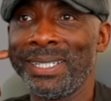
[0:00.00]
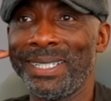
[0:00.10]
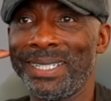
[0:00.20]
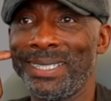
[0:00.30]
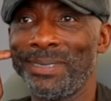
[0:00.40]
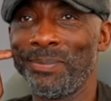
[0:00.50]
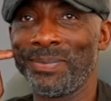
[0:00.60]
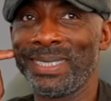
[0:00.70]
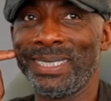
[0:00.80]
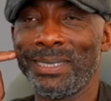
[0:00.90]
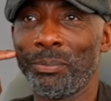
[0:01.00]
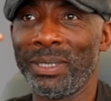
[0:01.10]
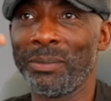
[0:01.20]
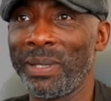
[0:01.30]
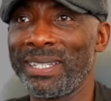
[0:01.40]
Um, he
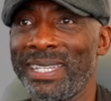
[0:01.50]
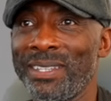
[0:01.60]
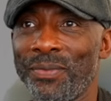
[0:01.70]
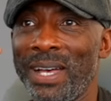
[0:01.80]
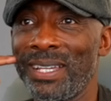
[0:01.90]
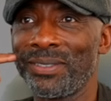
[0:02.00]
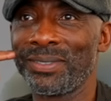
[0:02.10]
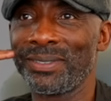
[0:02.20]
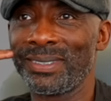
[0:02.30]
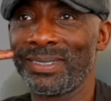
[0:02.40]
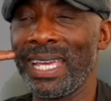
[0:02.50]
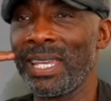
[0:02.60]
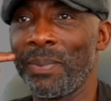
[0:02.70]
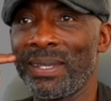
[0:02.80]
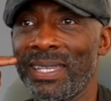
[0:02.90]
he picked his five.
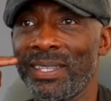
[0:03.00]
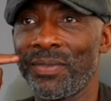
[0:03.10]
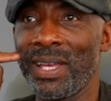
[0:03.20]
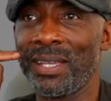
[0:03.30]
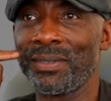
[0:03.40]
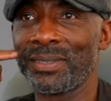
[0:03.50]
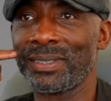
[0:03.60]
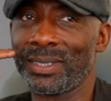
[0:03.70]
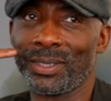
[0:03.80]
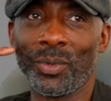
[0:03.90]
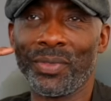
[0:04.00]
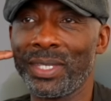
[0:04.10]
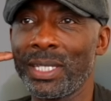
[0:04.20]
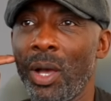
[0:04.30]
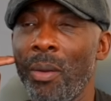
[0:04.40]
Eddie picked his five. So the one
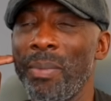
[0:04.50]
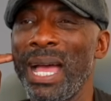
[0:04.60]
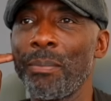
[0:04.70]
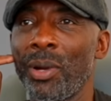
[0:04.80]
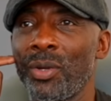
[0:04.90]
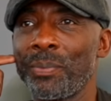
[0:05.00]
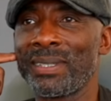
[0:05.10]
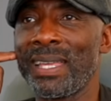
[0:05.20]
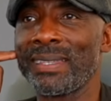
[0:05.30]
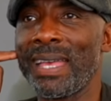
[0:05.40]
thing you can't buy, borrow, pretend